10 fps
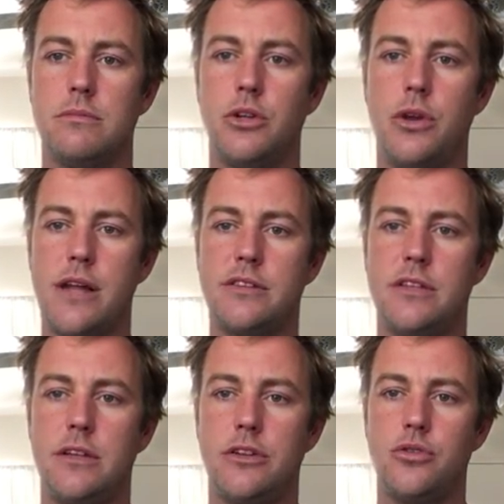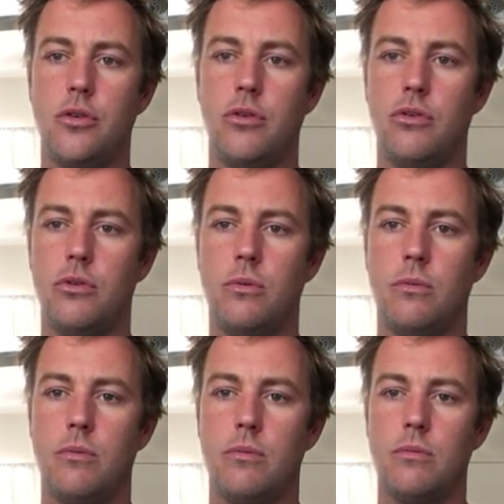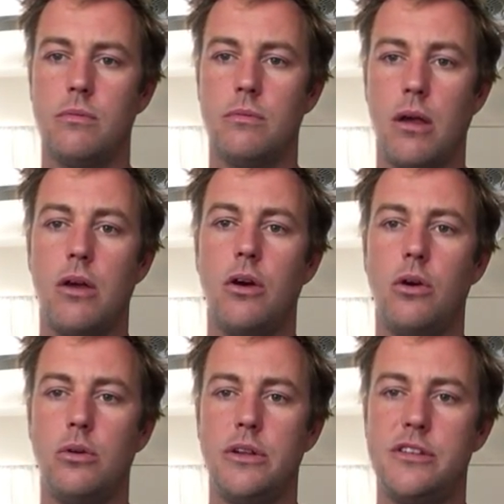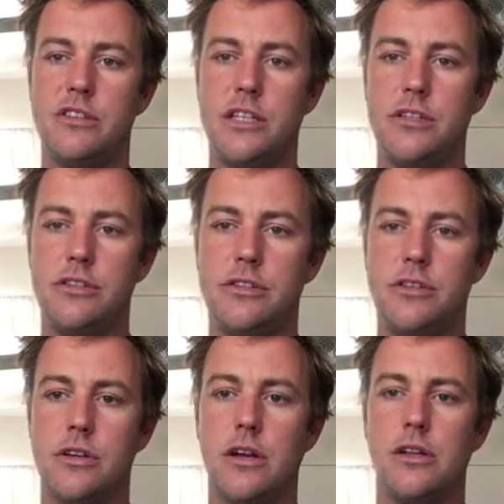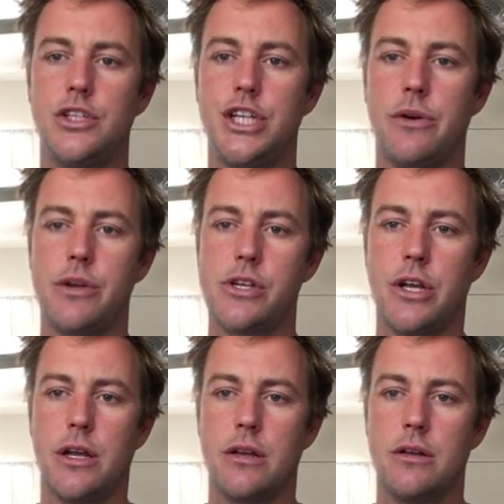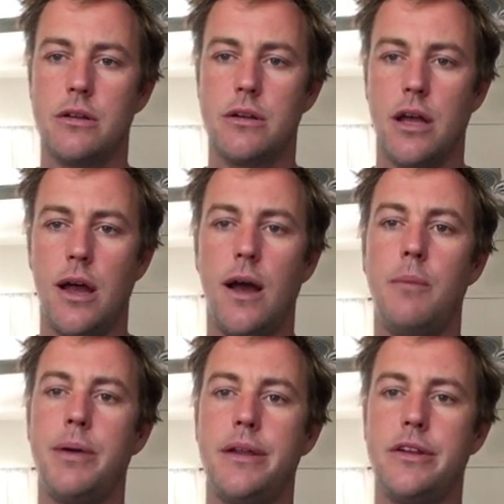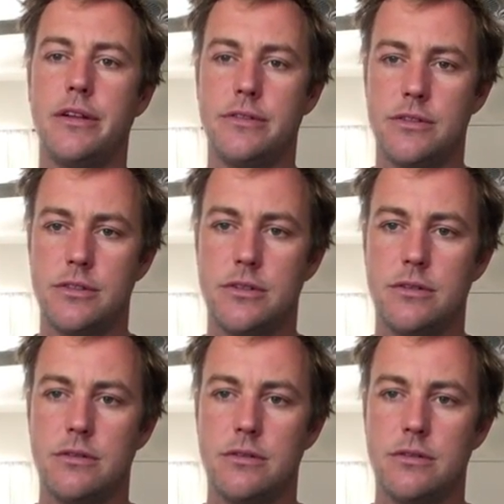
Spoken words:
Do not seek the truth. Only cease cherishing opinions.